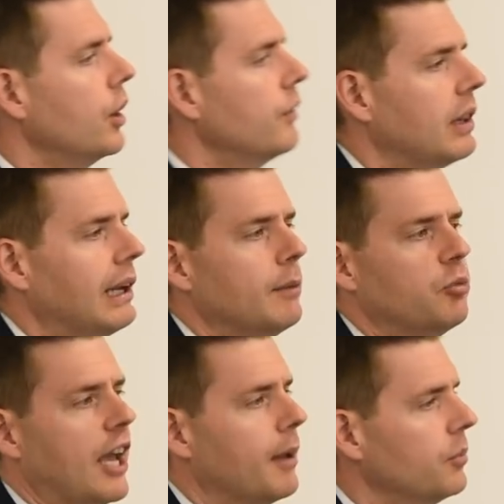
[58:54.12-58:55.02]
over the Lib
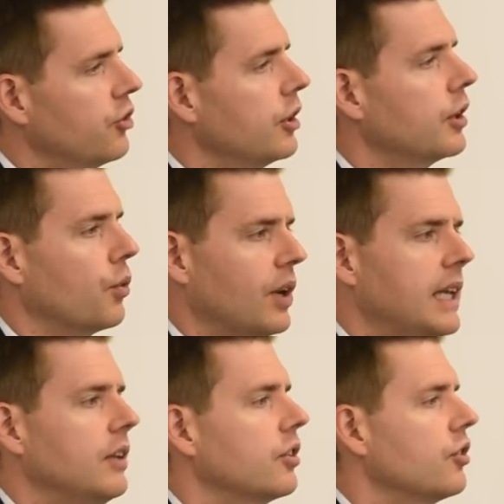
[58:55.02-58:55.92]
Dems and the
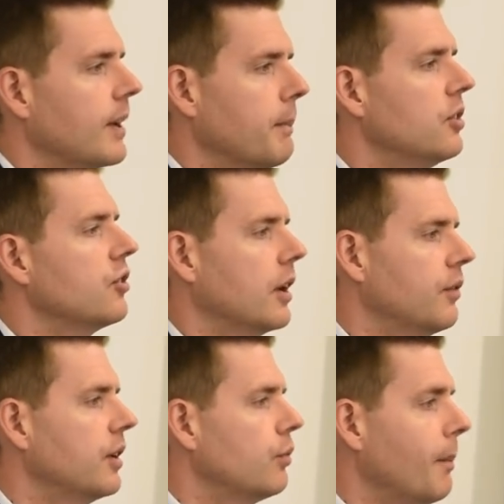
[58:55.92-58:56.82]
Greens and some
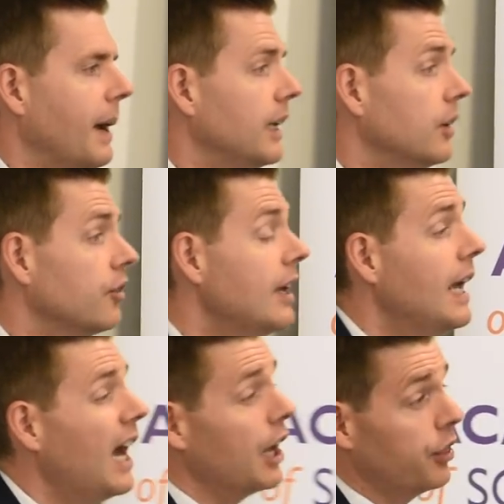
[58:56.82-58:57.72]
Conservative Remainers. I